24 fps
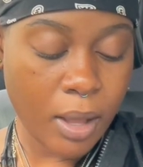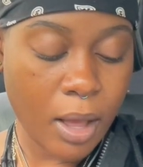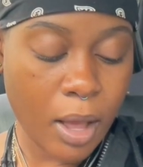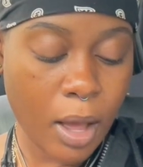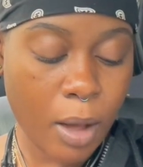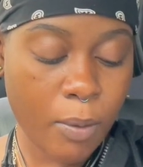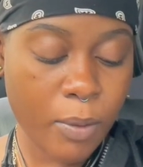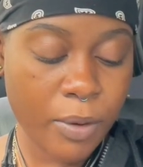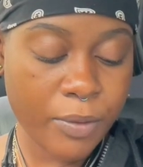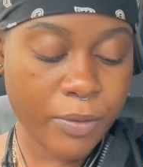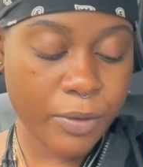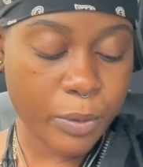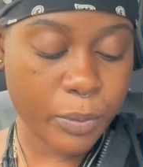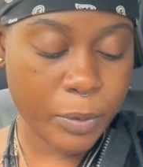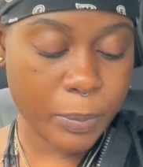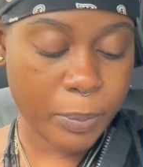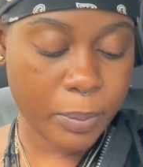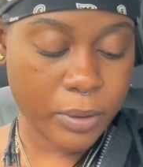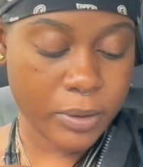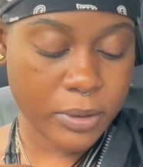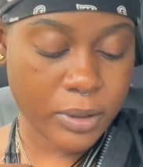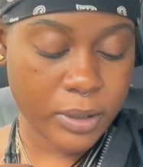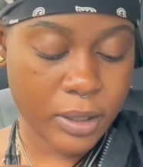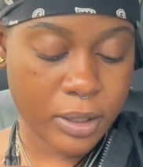However, we
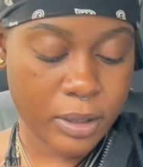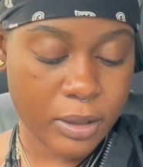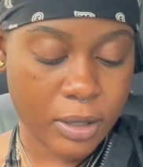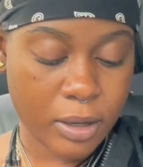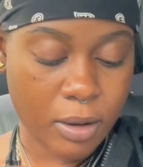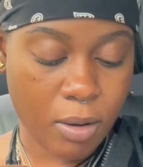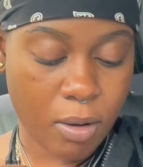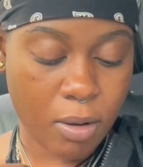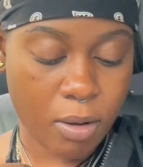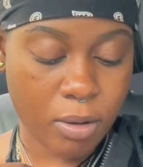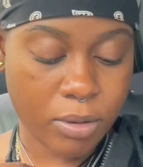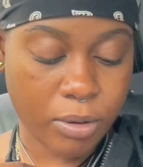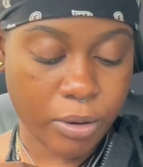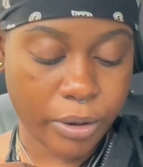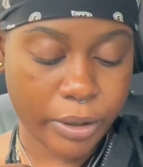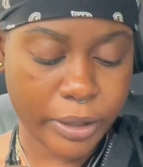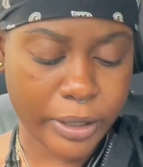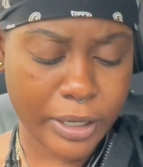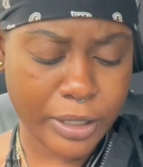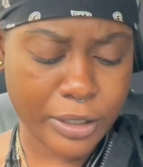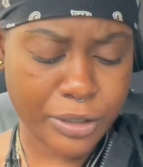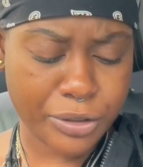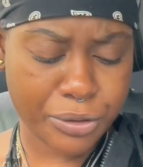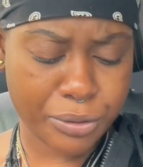personally think all the
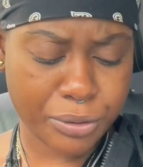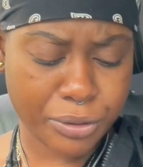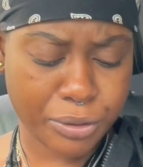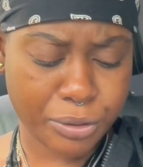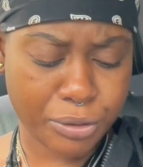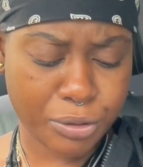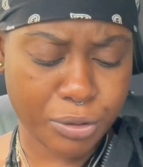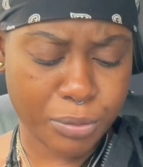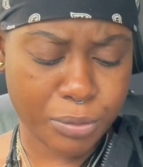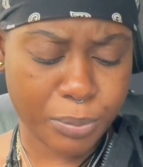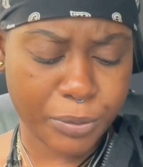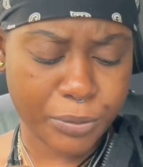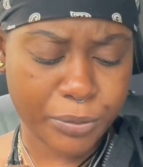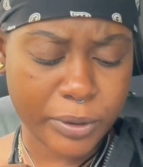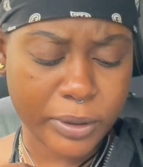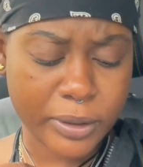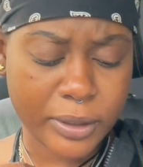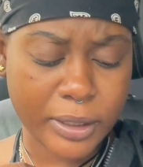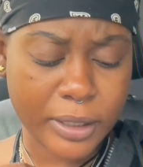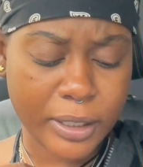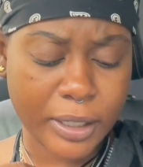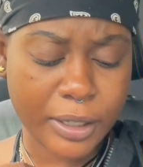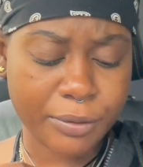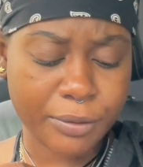archangels are super
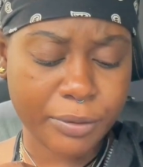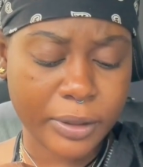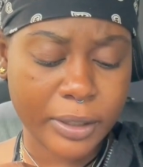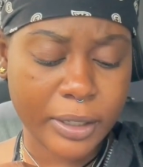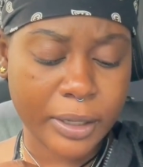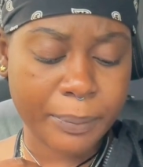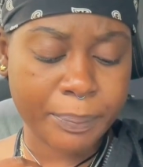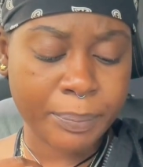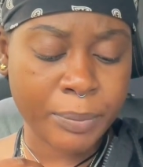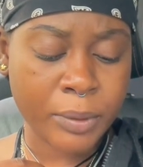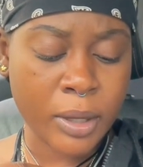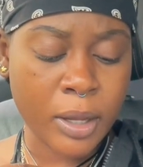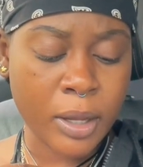friendly and funny.